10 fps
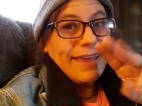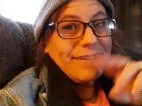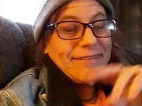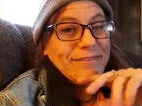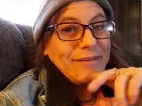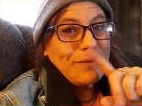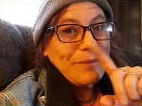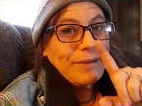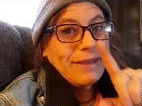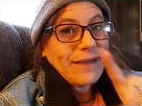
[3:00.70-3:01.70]
So
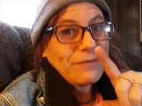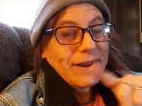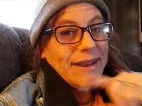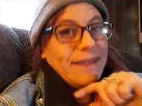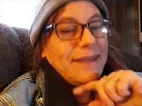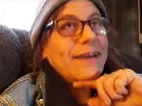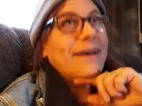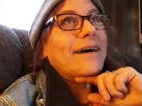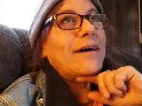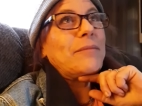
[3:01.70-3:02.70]
get ready.
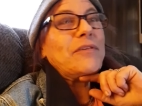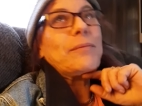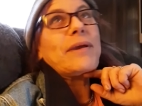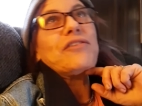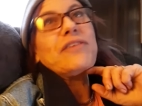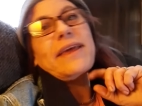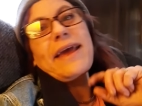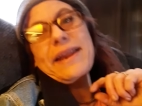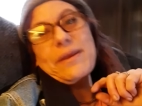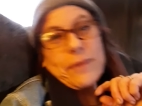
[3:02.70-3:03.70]
Especially
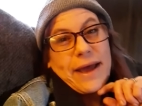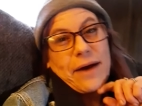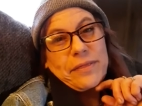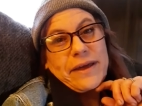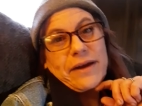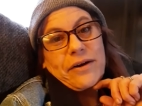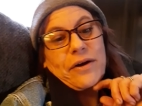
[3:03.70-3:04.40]
anyone out there